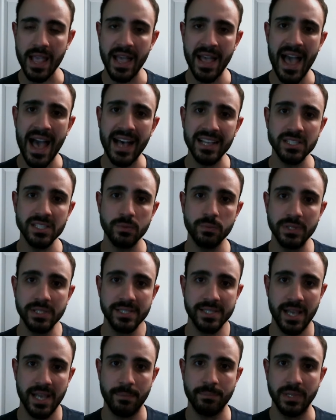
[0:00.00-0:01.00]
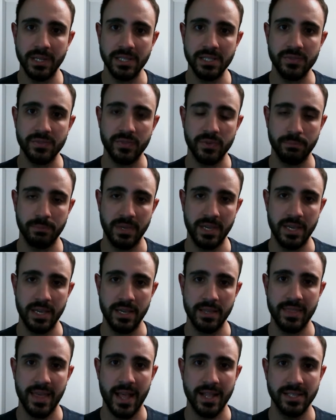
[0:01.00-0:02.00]
has a resemblance for
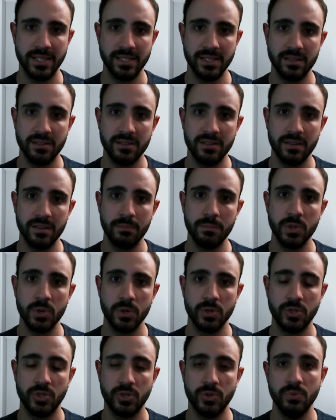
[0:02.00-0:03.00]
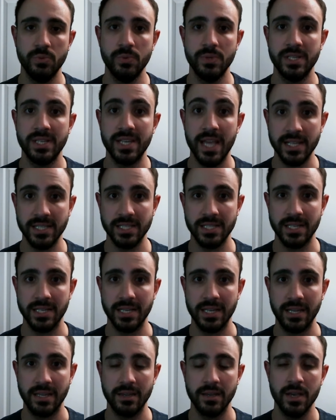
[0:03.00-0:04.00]
me that's similar to
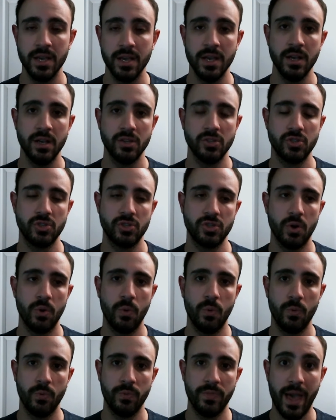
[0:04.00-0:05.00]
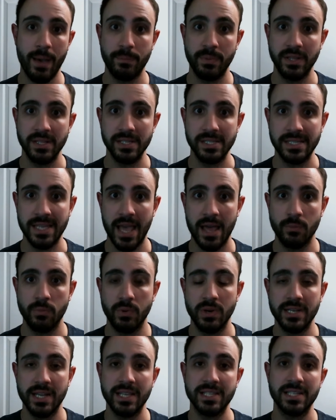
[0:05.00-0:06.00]
Destiny. So that being said,
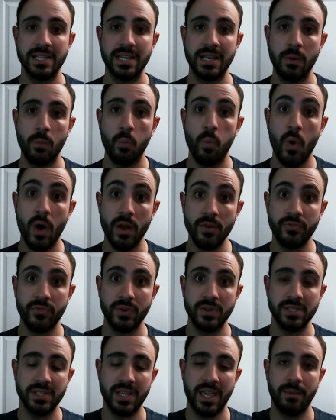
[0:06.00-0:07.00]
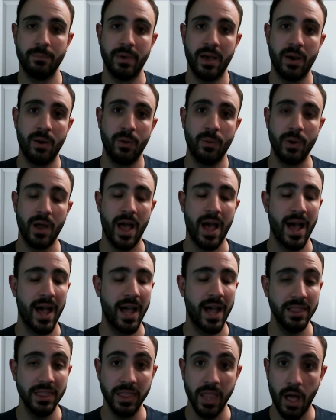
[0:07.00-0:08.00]
when Destiny 1 first came out,
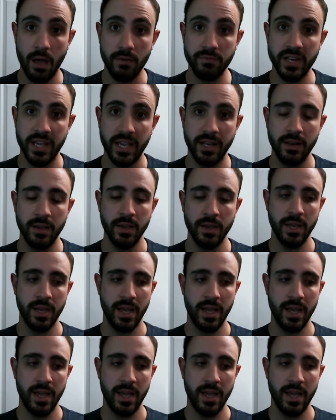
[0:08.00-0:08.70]
I loved it,